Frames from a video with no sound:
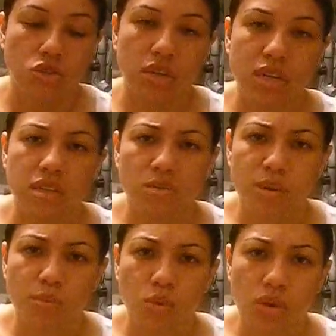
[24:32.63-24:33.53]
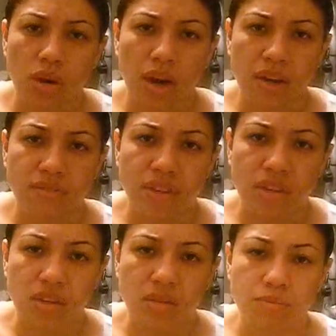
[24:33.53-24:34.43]
So you get a little bit more out of
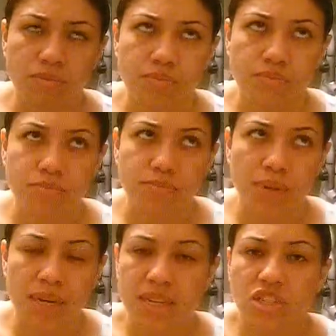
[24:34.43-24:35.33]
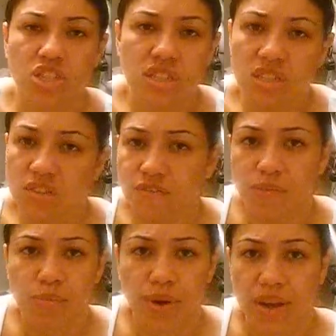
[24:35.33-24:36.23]
it. But it's just a
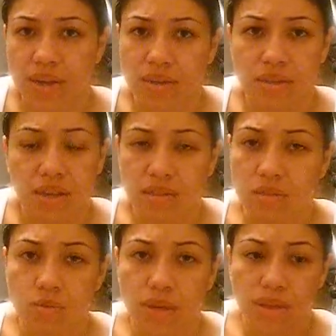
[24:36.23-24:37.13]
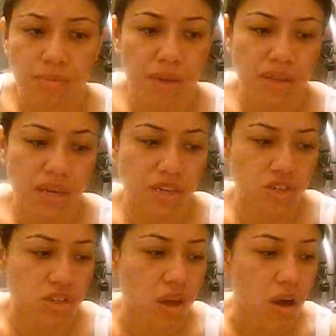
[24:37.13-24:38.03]
different brand, and that's the way they made
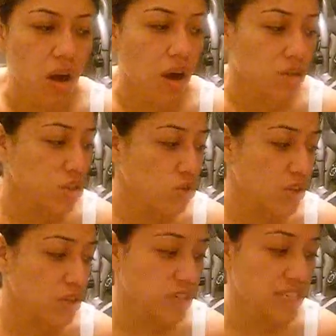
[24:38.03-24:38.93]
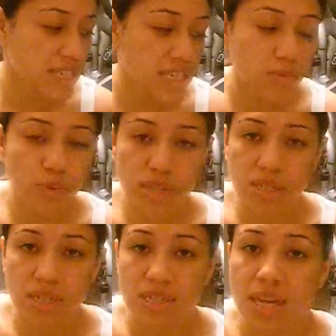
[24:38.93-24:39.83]
theirs. Also, the Grissini
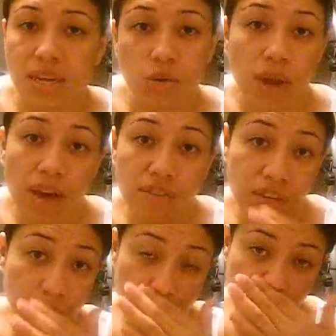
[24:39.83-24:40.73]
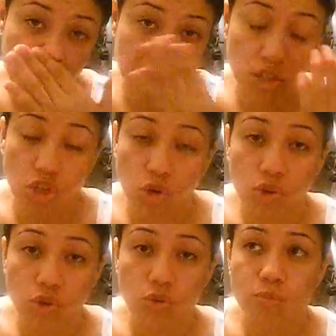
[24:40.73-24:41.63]
breadsticks. I don't have any with me to
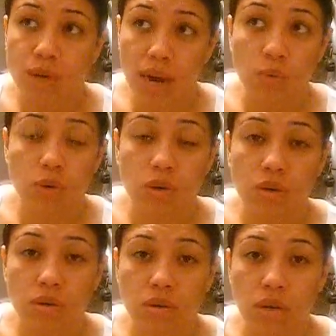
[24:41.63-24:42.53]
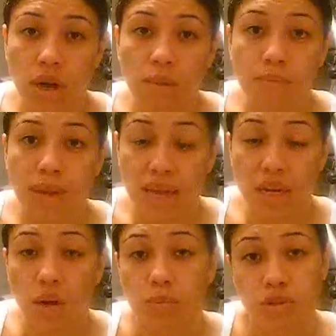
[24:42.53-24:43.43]
show you, but I will. I'm
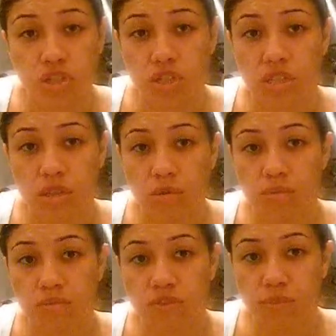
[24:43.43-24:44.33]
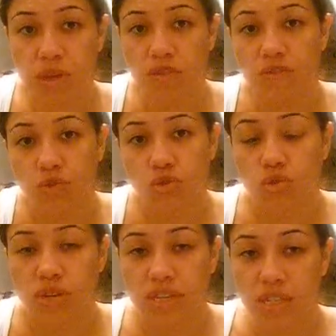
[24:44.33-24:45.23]
planning on purchasing them from the health food
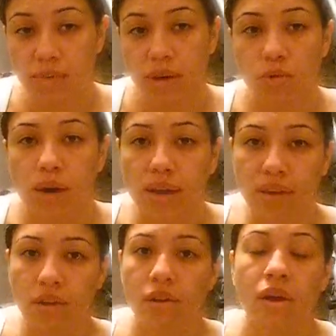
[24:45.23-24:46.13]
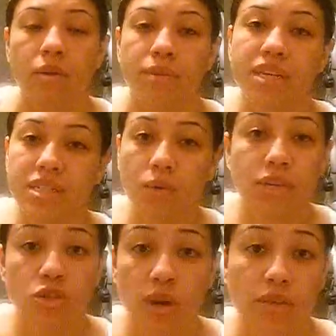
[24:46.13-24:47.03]
store next time I go by there, because I
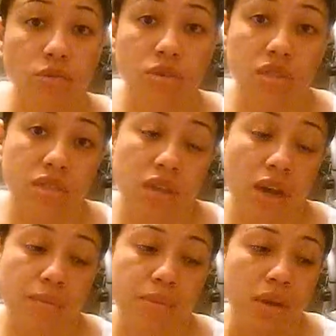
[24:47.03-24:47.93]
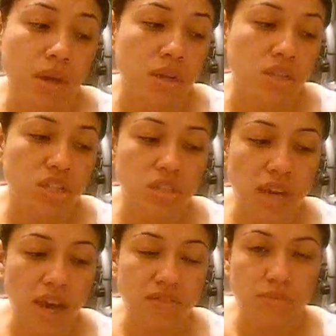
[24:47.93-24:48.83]
want to try those this time, just
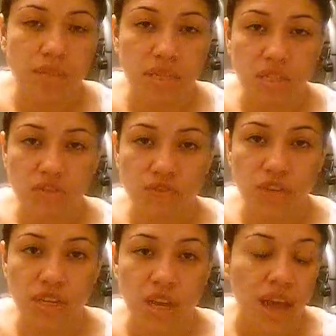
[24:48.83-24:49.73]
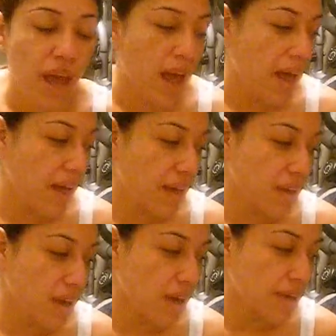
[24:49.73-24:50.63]
to have something different.
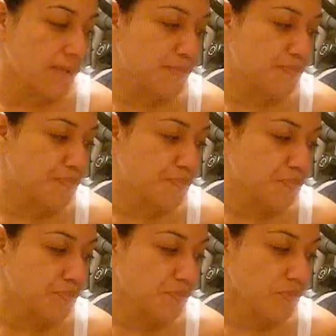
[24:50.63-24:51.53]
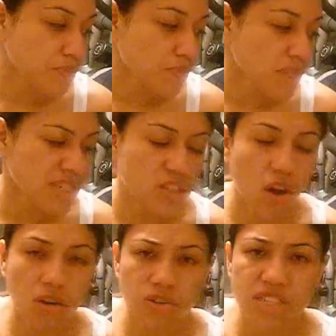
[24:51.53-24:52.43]
And It's
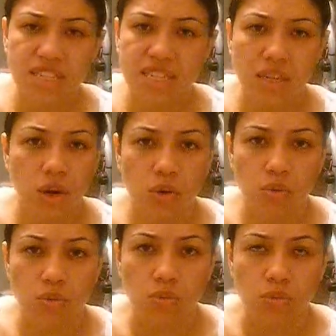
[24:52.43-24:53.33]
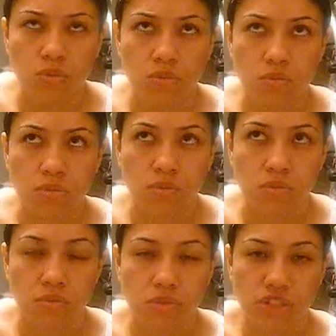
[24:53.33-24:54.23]
called Gracino.
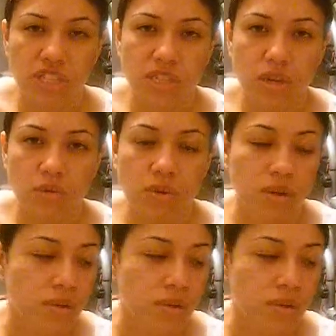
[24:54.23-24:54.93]
Gracino.